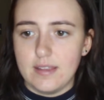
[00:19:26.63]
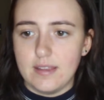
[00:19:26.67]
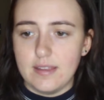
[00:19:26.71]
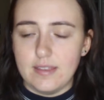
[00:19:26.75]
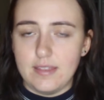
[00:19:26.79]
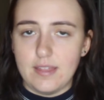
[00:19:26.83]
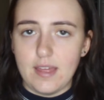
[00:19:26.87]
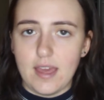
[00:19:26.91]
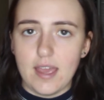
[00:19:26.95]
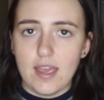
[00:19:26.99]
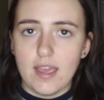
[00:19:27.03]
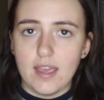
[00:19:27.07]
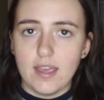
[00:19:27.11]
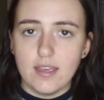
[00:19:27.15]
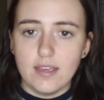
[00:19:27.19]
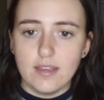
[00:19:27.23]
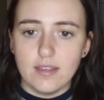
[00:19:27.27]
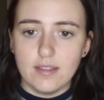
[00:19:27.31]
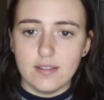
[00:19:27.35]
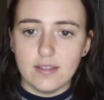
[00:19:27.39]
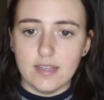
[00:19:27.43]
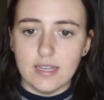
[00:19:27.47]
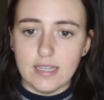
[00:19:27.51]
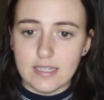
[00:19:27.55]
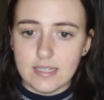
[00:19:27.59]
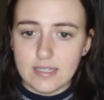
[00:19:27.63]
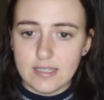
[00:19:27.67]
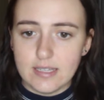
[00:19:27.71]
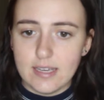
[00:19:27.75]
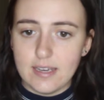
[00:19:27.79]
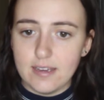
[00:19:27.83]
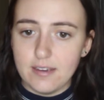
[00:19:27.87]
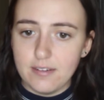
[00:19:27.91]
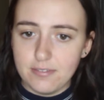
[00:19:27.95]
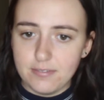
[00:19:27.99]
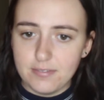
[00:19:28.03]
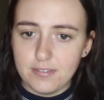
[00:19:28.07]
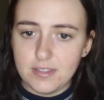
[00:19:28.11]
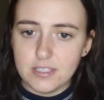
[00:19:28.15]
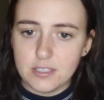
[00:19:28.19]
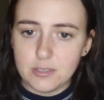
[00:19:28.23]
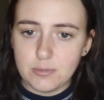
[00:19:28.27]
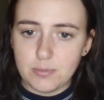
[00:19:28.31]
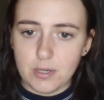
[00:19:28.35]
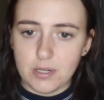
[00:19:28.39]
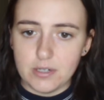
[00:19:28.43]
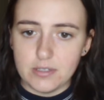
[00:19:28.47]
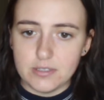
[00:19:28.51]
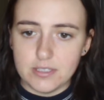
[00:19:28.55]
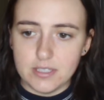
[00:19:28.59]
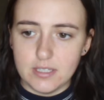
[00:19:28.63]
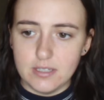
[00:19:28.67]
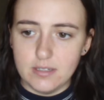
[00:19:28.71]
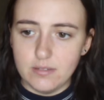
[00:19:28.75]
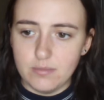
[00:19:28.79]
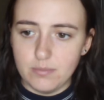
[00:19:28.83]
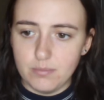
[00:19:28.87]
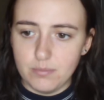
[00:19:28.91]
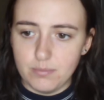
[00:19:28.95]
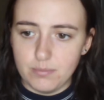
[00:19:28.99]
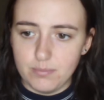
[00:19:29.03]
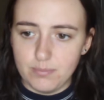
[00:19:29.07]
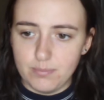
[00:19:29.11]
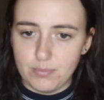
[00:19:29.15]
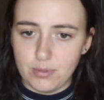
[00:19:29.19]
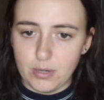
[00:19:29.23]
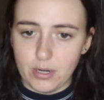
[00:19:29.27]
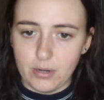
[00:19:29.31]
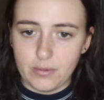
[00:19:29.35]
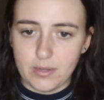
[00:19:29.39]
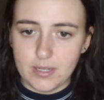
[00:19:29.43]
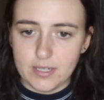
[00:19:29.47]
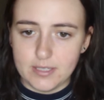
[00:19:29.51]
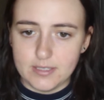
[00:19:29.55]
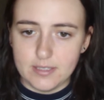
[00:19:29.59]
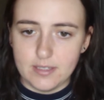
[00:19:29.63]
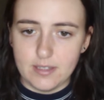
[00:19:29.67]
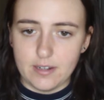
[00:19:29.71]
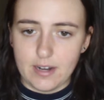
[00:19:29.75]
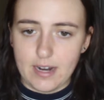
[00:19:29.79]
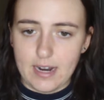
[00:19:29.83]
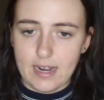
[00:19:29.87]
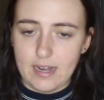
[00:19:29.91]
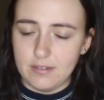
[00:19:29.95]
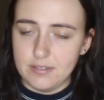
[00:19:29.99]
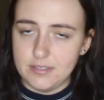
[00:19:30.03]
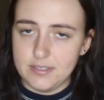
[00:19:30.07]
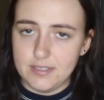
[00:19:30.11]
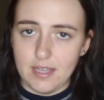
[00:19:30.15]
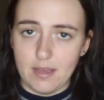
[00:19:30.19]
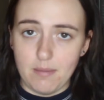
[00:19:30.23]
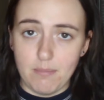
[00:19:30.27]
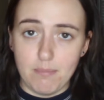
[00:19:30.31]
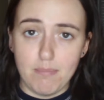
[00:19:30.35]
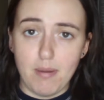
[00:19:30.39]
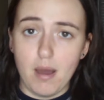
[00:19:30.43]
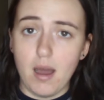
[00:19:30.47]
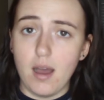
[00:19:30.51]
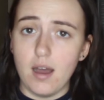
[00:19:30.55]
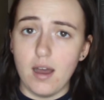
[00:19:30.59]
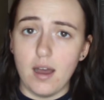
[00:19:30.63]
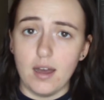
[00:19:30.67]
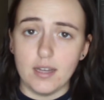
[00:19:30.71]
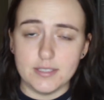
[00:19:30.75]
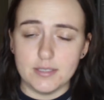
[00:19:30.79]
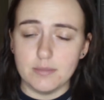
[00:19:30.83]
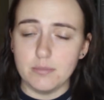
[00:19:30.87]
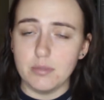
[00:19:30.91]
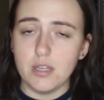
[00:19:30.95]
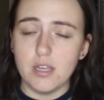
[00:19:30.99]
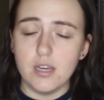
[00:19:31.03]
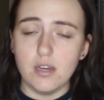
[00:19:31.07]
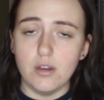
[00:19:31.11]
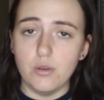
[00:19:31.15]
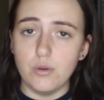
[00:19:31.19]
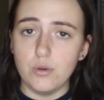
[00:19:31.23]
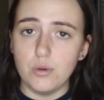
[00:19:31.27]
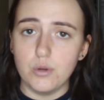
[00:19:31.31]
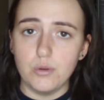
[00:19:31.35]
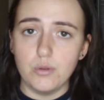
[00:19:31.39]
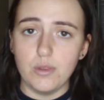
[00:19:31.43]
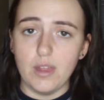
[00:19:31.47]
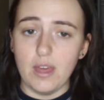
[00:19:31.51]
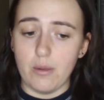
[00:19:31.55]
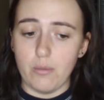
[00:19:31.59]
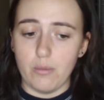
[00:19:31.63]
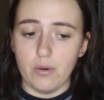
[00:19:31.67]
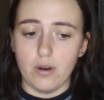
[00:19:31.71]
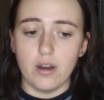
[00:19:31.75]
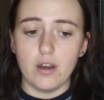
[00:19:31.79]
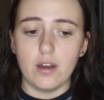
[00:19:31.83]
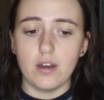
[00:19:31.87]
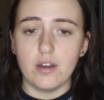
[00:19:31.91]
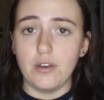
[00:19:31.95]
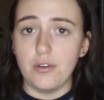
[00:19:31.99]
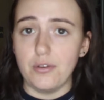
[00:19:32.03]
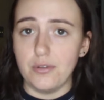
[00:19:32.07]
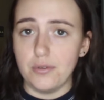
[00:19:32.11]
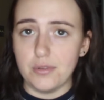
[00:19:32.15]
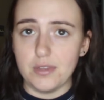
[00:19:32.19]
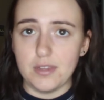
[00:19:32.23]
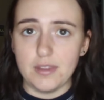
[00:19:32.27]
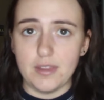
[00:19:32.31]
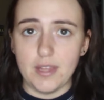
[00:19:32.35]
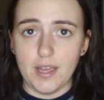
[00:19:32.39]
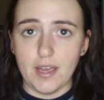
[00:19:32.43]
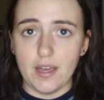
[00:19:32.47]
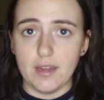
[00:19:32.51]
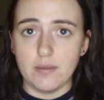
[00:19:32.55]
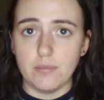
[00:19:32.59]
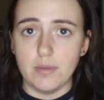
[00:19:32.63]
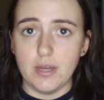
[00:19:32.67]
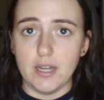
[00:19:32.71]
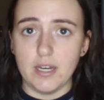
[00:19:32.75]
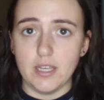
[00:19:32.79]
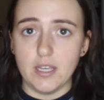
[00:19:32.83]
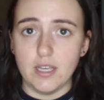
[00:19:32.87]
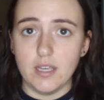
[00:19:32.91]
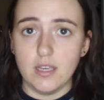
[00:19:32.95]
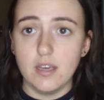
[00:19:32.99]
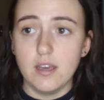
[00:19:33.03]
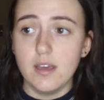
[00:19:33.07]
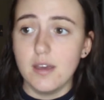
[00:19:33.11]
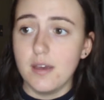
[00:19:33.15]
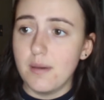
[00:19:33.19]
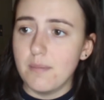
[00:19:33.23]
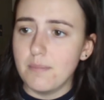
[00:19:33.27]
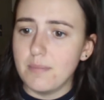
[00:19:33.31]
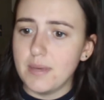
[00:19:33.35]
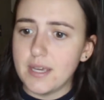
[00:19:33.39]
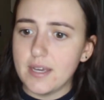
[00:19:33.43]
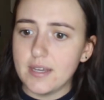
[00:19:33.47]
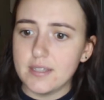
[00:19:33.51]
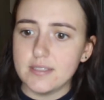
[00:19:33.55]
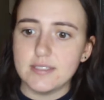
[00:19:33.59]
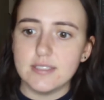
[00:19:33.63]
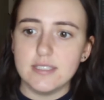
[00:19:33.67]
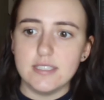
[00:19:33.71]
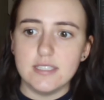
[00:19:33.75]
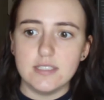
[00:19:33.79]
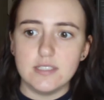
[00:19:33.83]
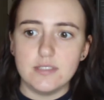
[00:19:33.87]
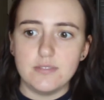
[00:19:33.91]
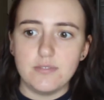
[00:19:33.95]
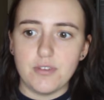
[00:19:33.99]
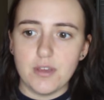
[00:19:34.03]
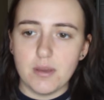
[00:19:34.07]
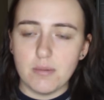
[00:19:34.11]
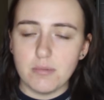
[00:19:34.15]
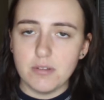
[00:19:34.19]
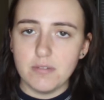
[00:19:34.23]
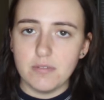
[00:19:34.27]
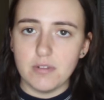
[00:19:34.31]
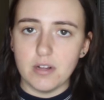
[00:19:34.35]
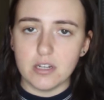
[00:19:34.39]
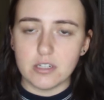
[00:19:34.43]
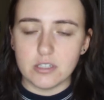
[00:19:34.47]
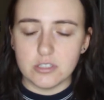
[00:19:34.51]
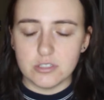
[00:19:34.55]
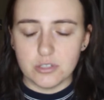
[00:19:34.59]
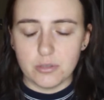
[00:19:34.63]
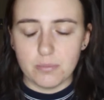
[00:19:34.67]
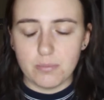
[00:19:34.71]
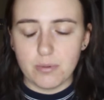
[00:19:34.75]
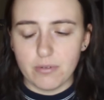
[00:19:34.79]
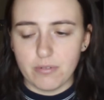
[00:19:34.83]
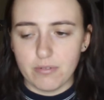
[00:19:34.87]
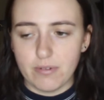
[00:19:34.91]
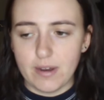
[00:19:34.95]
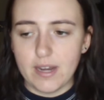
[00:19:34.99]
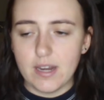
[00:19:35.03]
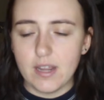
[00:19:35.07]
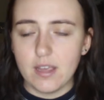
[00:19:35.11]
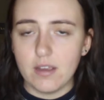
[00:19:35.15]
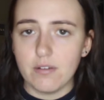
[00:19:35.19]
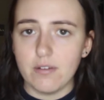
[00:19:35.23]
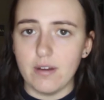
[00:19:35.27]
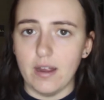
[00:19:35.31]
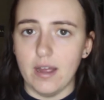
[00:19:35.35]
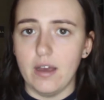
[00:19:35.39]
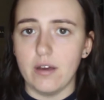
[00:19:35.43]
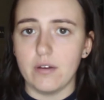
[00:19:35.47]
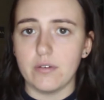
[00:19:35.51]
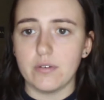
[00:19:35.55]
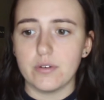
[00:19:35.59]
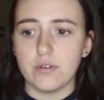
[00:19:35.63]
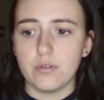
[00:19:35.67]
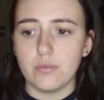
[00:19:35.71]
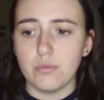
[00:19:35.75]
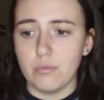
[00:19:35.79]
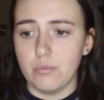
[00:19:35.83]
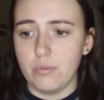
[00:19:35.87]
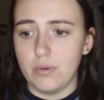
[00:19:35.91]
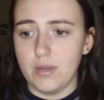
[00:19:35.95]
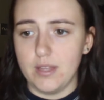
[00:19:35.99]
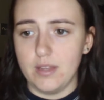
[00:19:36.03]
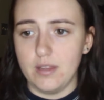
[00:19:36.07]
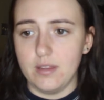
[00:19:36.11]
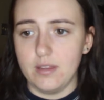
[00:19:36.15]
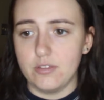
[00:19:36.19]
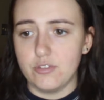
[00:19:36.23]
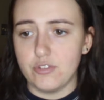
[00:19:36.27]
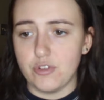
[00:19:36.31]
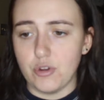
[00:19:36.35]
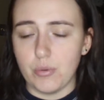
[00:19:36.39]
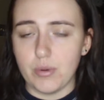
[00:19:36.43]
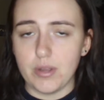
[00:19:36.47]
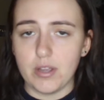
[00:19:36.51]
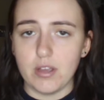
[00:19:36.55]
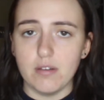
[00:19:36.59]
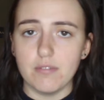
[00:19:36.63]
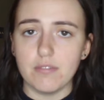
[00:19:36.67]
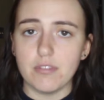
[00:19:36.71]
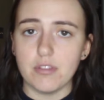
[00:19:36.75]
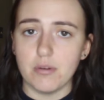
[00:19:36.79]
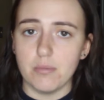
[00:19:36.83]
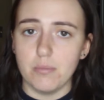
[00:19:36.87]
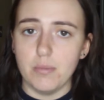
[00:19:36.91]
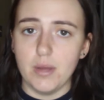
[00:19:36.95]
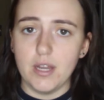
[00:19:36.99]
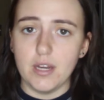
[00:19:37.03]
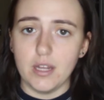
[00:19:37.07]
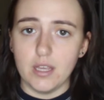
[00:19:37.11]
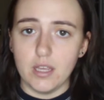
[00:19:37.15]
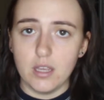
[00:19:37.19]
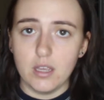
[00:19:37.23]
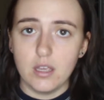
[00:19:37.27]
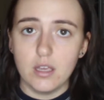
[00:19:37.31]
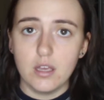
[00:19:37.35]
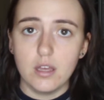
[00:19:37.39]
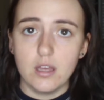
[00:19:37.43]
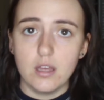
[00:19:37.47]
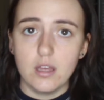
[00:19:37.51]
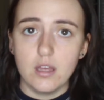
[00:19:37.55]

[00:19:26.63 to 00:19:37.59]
they, like, if this person broke into their house, they possibly knew who they were and knew that they had money, because these family vloggers are parading around with showing off their money.